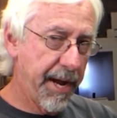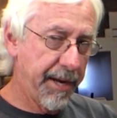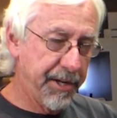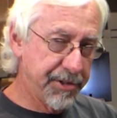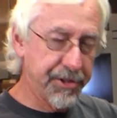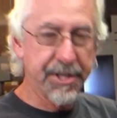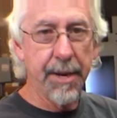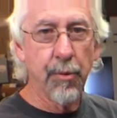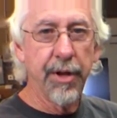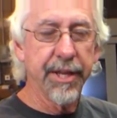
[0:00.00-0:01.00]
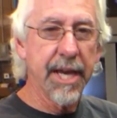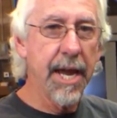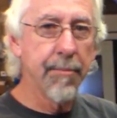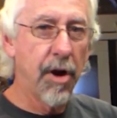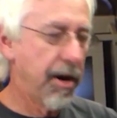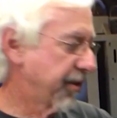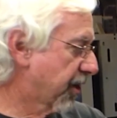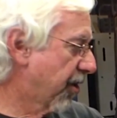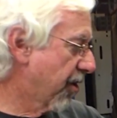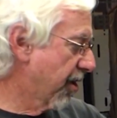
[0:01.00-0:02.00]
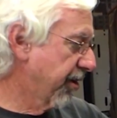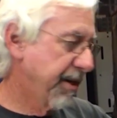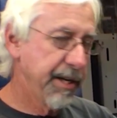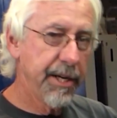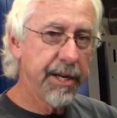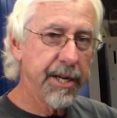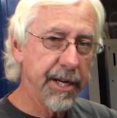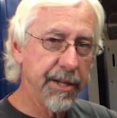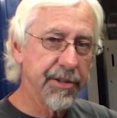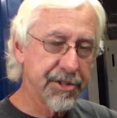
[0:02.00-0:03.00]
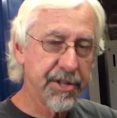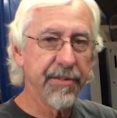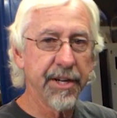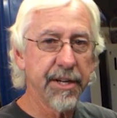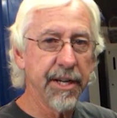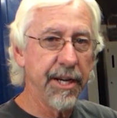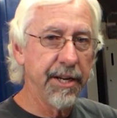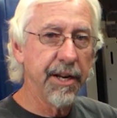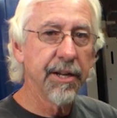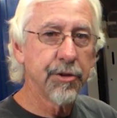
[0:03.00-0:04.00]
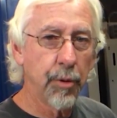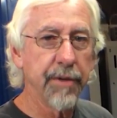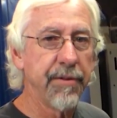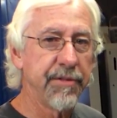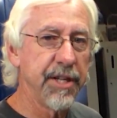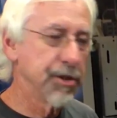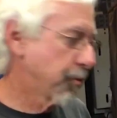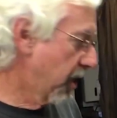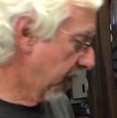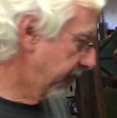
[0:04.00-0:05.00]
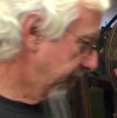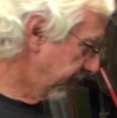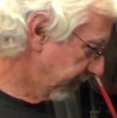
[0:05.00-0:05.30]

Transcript: pan is the same one that came on the car in the Civic in 2015 as well.